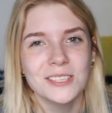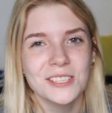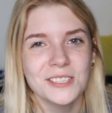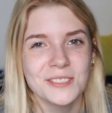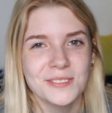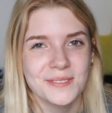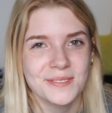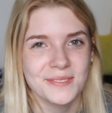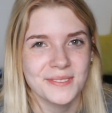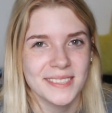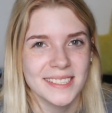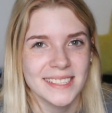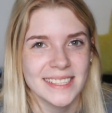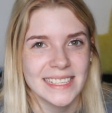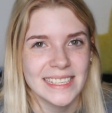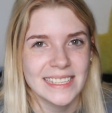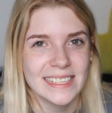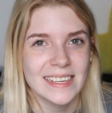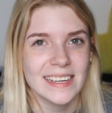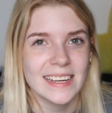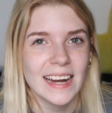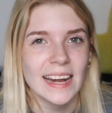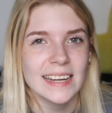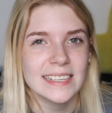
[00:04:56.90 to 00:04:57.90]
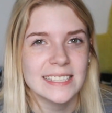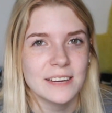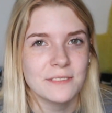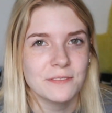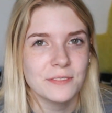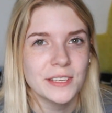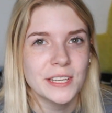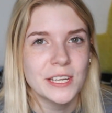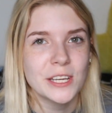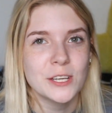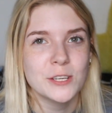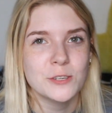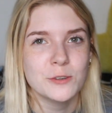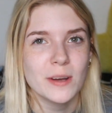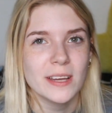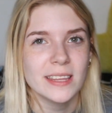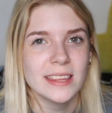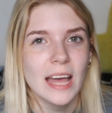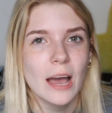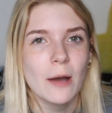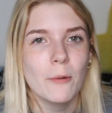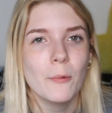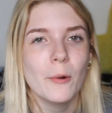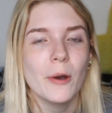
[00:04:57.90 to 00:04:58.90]
was just really good. I definitely
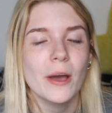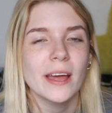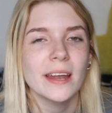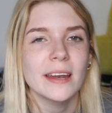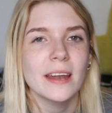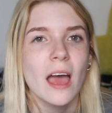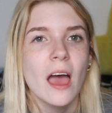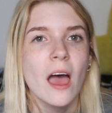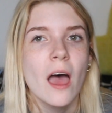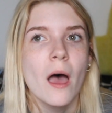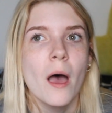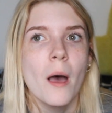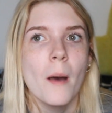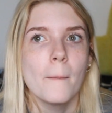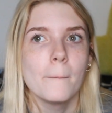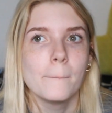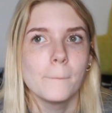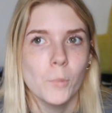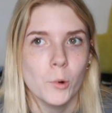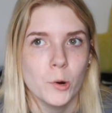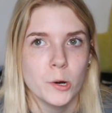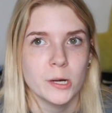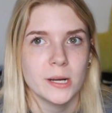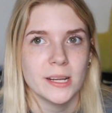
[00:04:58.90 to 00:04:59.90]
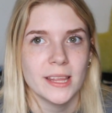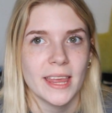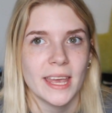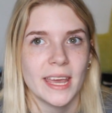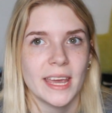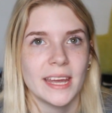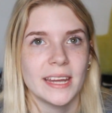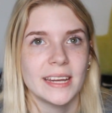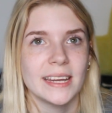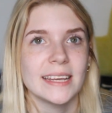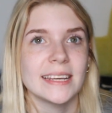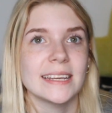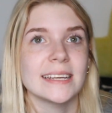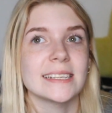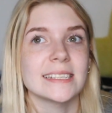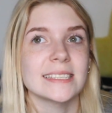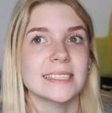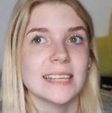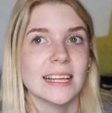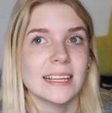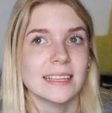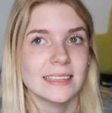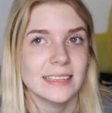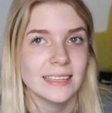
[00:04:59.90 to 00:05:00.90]
enjoyed that one more than
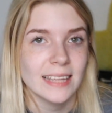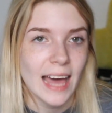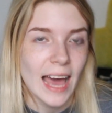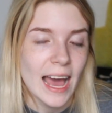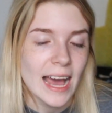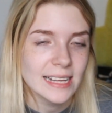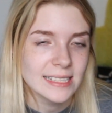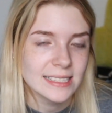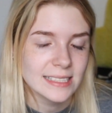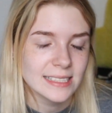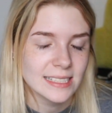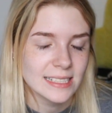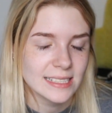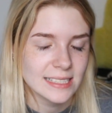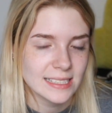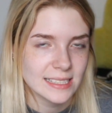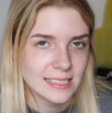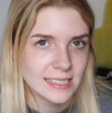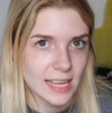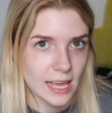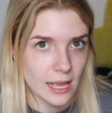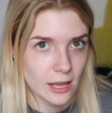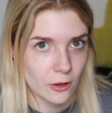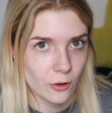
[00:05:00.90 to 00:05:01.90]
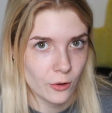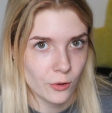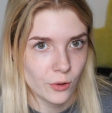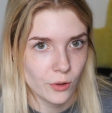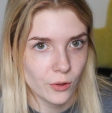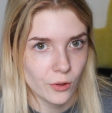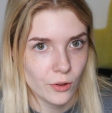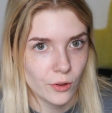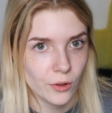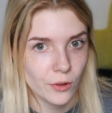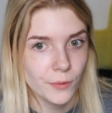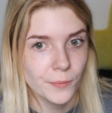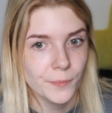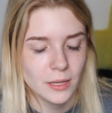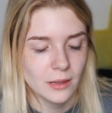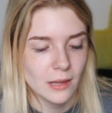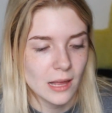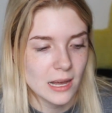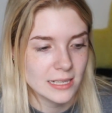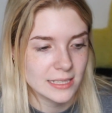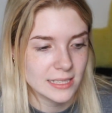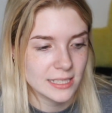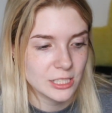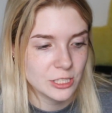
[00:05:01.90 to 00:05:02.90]
his last single,
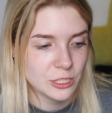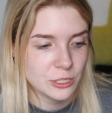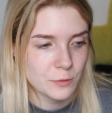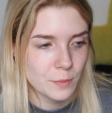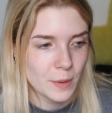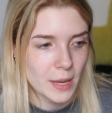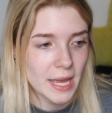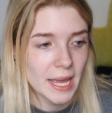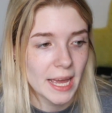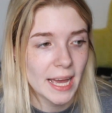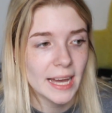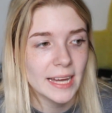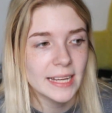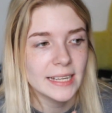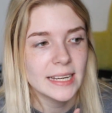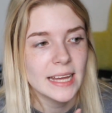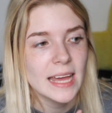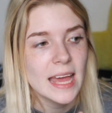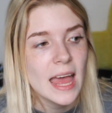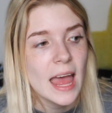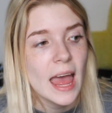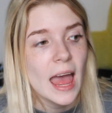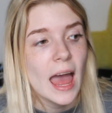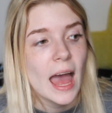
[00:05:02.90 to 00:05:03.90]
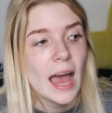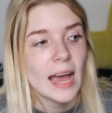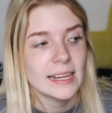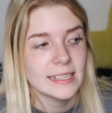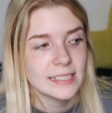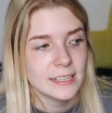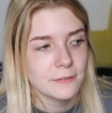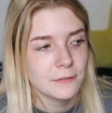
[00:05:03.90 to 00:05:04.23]
Lost in Japan. I